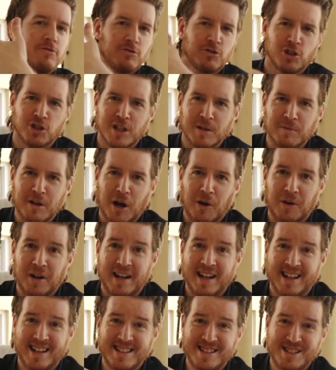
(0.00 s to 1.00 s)
just keep going.
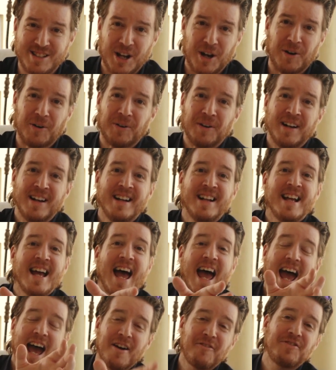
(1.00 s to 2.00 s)
So
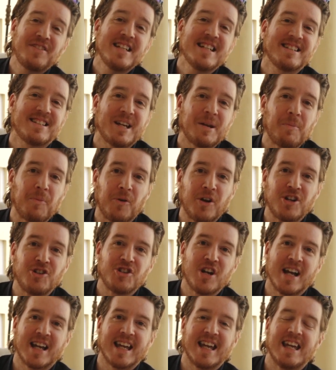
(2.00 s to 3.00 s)
have TSA
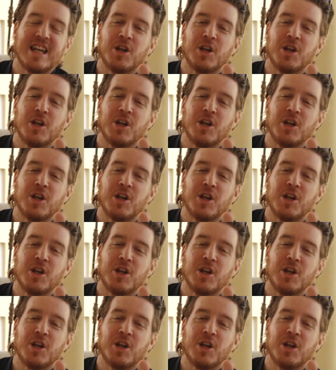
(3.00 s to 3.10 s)
PreCheck.